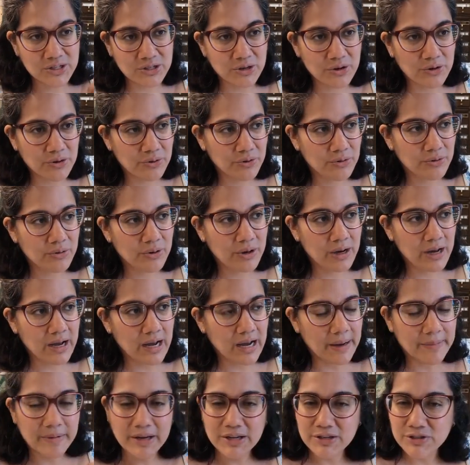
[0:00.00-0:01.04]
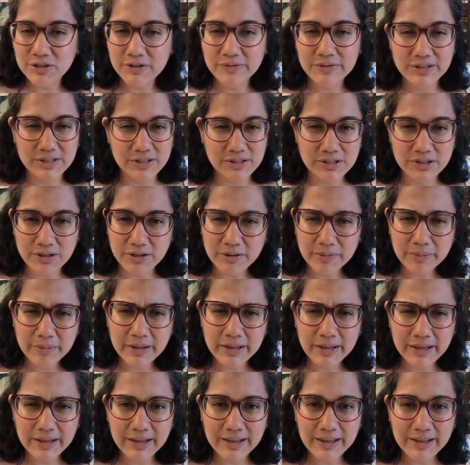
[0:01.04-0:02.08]
So I'm not sure if it's a Durham
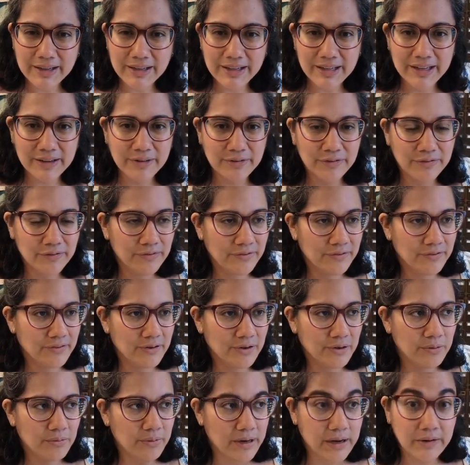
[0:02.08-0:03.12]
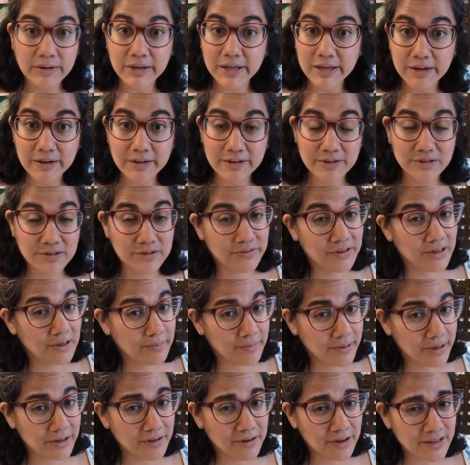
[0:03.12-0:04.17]
thing, if around here there's a very
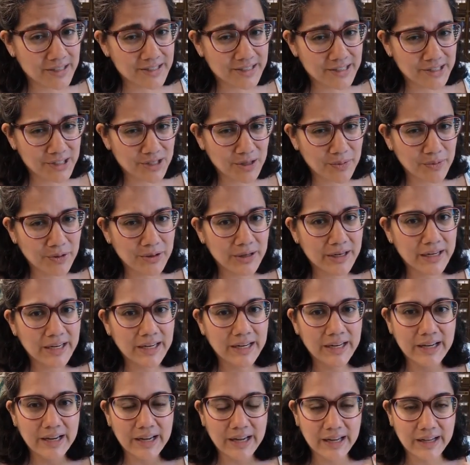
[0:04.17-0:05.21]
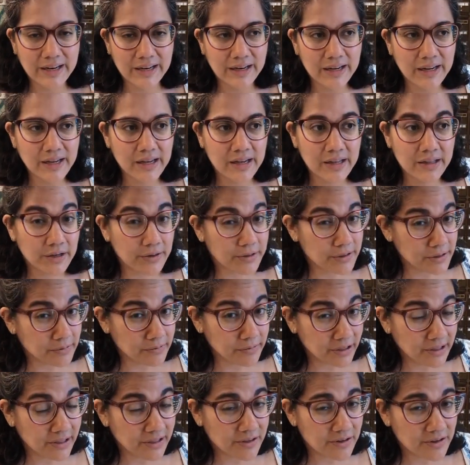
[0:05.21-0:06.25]
big cross stitch community and there
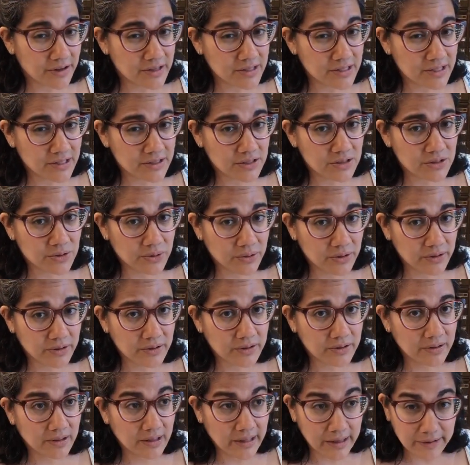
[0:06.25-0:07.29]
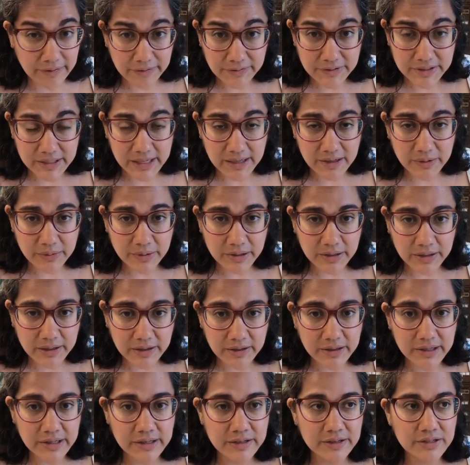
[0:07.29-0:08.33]
isn't really a cross stitch store left anywhere
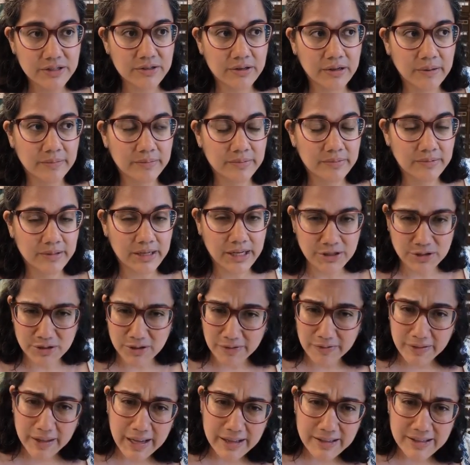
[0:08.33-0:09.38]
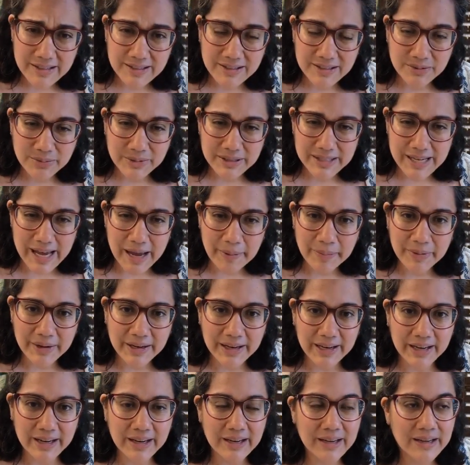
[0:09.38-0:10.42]
near here, so I'm not sure if that's what's
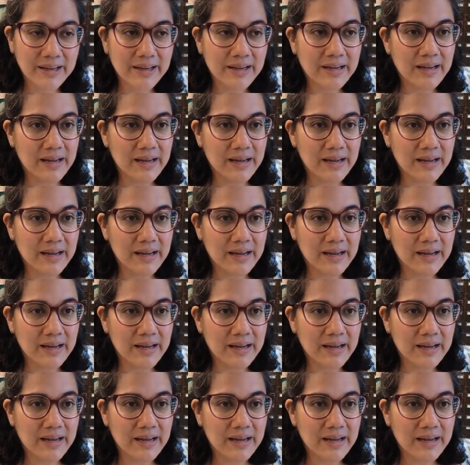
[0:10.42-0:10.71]
happening.